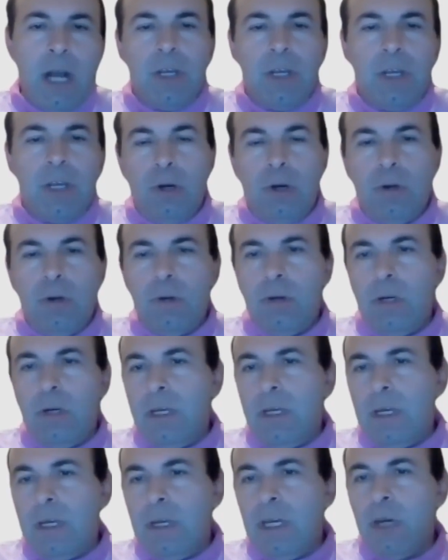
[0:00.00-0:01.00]
you know,
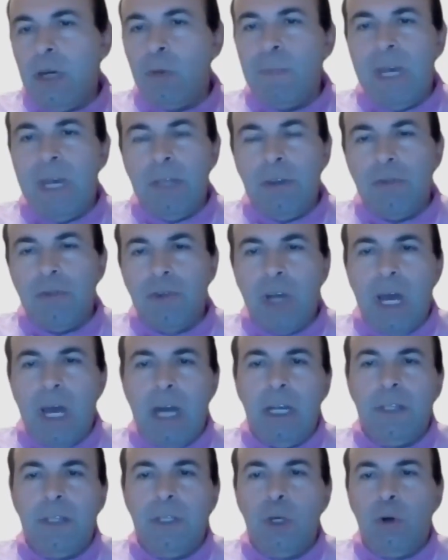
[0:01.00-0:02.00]
uh, augmented
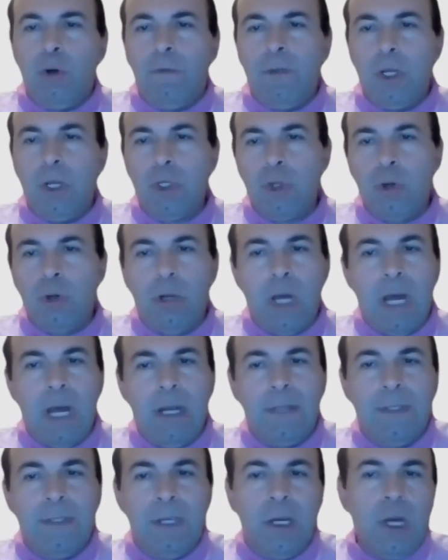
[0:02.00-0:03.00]
reality or virtual
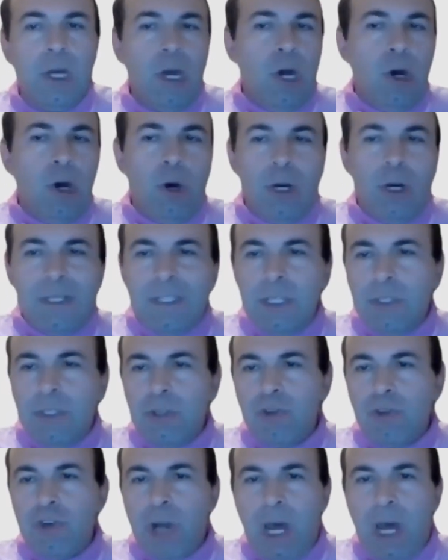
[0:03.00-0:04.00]
reality or
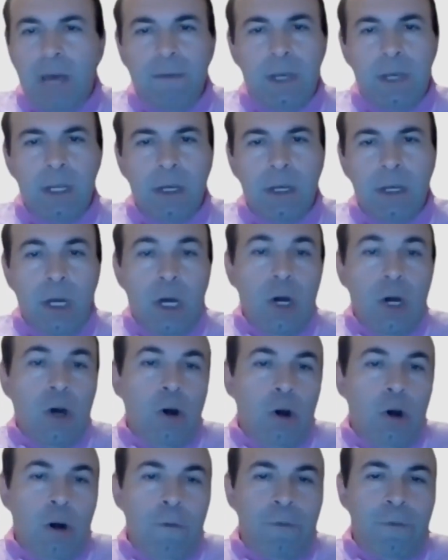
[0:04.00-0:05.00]
assisted driving,
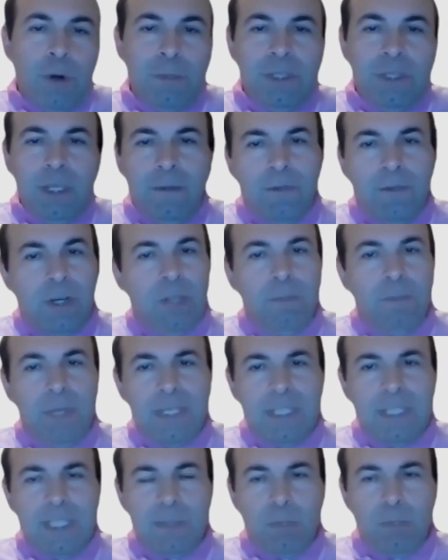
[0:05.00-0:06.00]
or from different
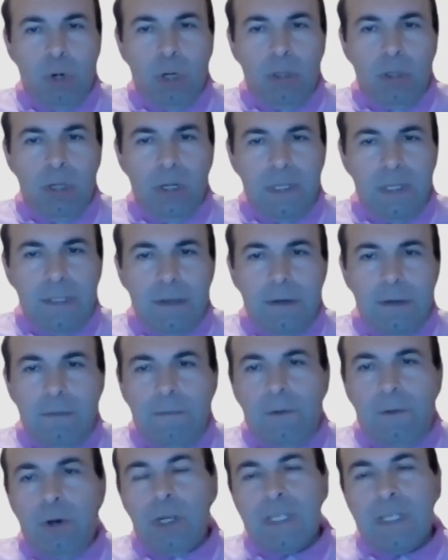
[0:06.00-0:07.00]
business models.
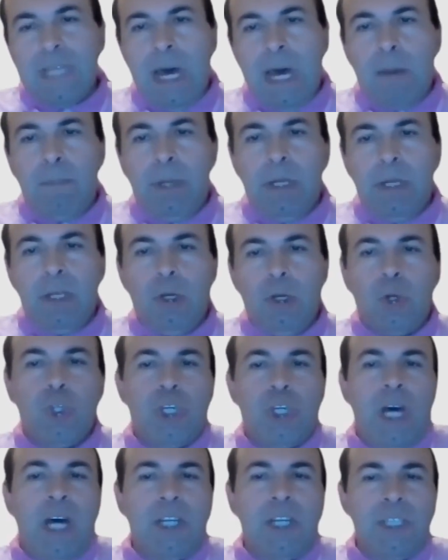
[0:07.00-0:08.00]
For example, you know,
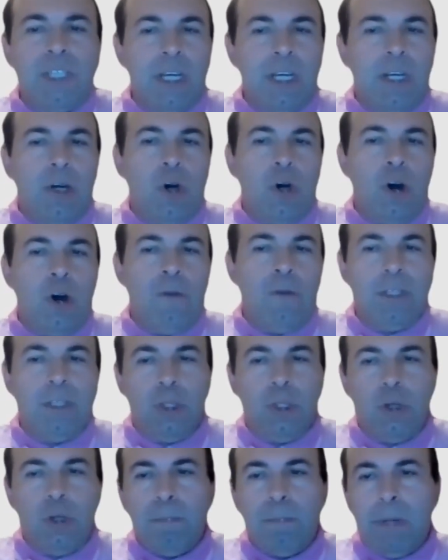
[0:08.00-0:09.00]
charging over
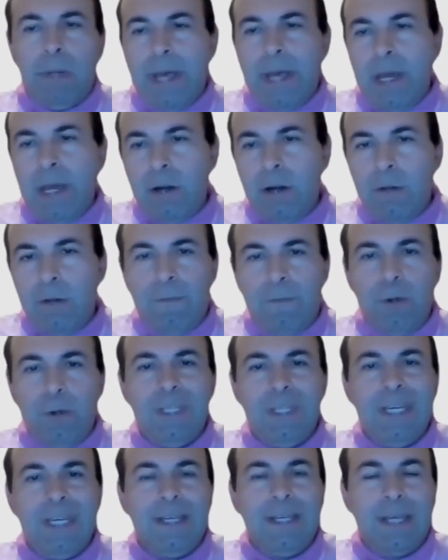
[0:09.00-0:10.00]
the top layer for
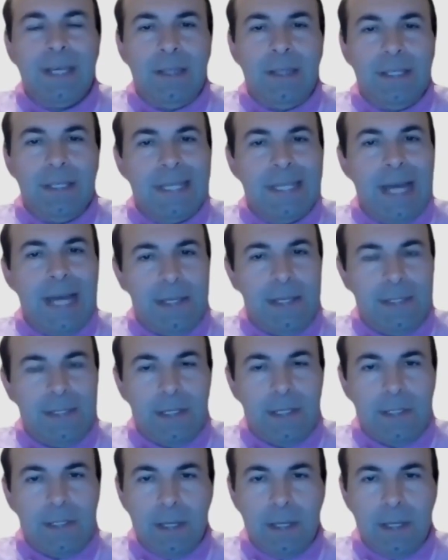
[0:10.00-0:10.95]
dedicated slices